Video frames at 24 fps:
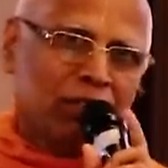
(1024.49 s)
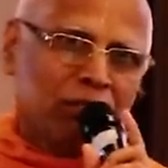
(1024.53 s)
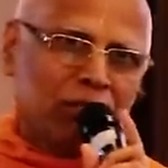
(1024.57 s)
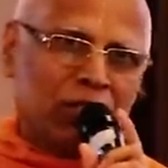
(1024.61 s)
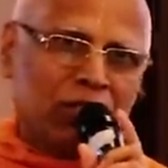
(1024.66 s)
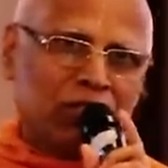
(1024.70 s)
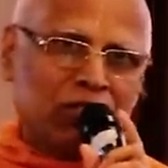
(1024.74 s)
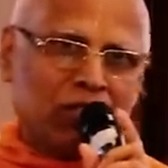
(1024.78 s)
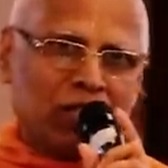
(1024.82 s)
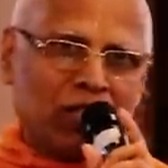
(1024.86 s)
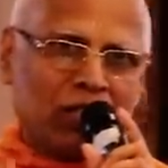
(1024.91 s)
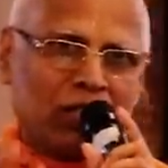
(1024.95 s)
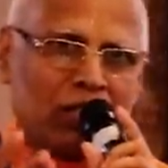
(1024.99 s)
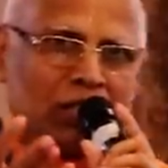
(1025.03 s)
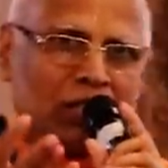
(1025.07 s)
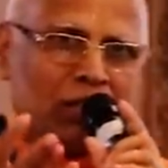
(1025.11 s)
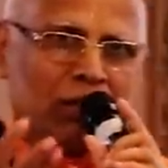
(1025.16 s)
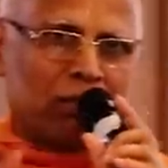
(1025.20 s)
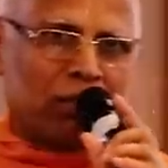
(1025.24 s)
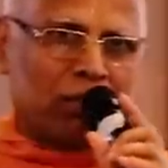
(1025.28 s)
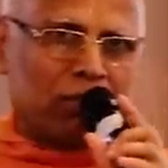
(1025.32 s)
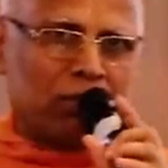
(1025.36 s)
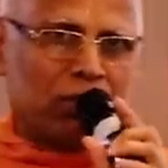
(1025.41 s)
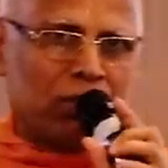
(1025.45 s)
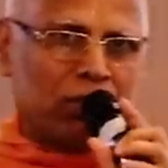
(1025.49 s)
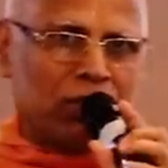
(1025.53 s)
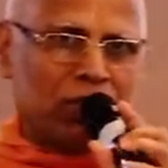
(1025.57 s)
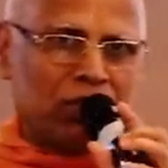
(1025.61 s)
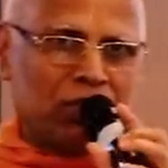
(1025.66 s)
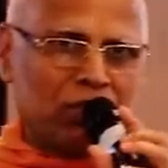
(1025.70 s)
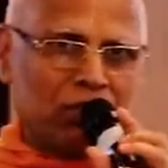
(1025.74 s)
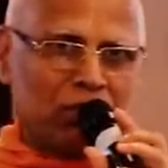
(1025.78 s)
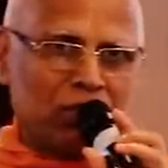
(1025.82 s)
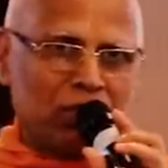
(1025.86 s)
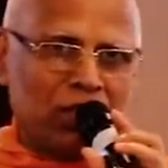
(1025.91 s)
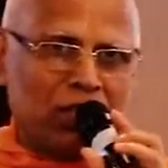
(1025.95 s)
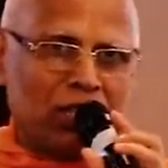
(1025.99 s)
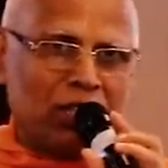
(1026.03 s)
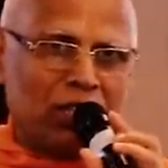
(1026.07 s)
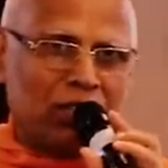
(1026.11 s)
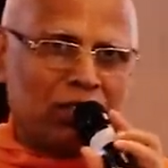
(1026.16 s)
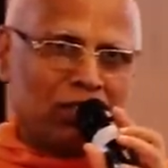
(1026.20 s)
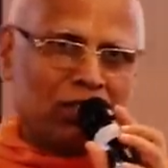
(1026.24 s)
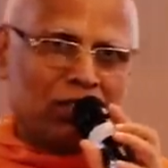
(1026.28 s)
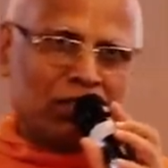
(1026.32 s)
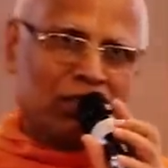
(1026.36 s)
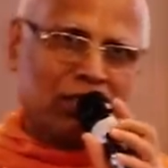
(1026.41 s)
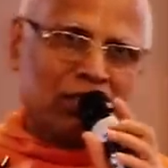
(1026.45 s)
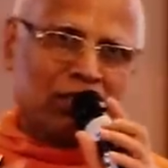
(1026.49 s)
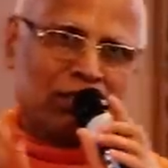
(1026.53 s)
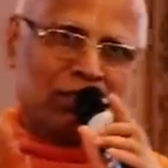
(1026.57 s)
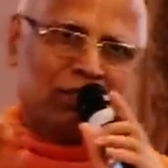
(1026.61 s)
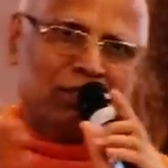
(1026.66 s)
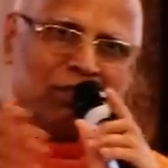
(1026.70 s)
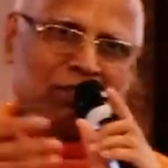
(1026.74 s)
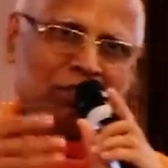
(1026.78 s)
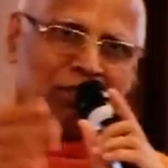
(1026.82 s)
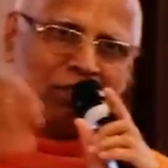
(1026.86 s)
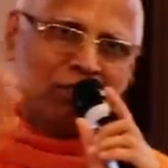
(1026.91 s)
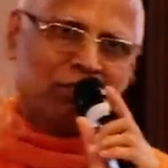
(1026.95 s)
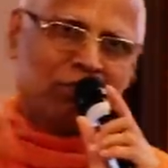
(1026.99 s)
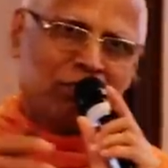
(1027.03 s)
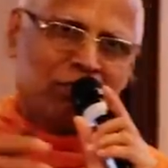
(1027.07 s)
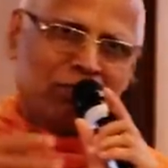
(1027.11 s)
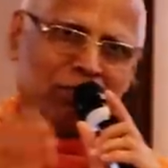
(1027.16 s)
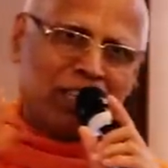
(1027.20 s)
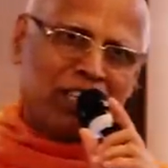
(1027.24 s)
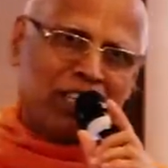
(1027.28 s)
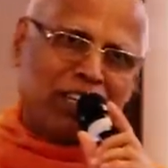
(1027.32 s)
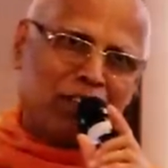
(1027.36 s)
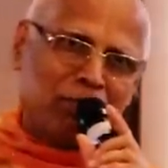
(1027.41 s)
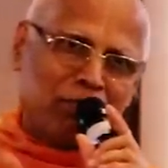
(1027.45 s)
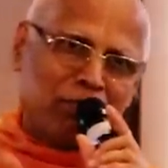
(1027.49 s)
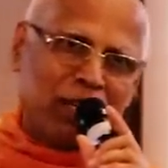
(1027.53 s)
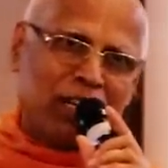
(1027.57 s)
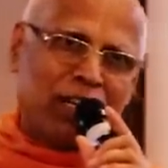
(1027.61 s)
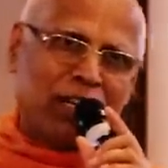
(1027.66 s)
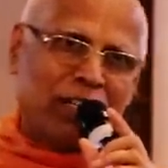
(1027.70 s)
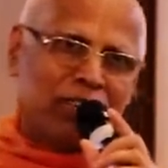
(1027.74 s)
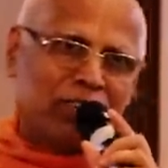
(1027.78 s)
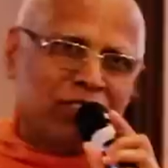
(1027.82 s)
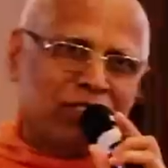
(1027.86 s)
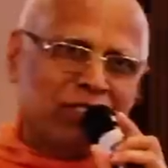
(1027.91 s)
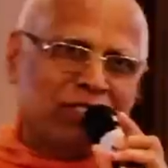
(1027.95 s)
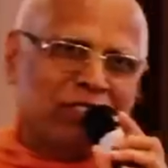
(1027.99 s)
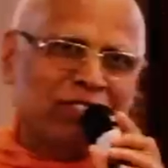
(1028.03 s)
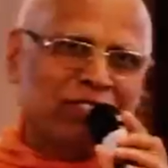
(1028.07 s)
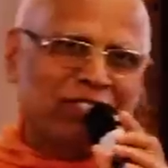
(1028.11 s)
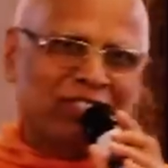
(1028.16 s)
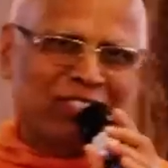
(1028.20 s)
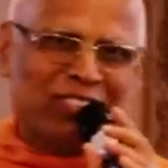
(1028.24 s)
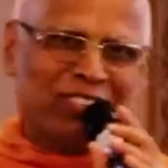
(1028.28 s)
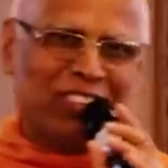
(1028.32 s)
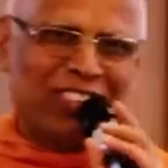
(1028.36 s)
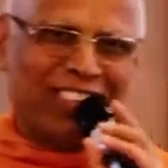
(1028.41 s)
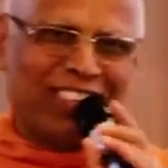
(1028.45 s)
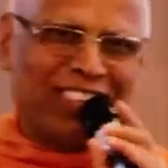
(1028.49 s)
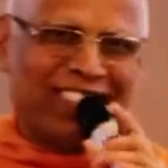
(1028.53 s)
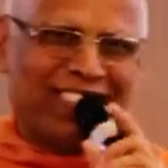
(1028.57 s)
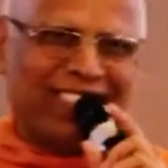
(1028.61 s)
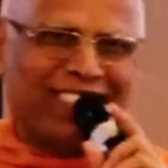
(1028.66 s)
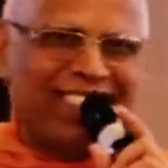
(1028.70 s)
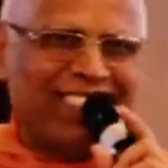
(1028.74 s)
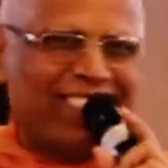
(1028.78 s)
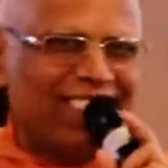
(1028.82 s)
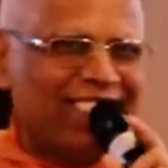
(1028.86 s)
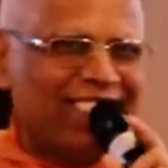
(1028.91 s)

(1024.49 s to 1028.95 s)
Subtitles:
Pancharatna Prabhu was with us in plans for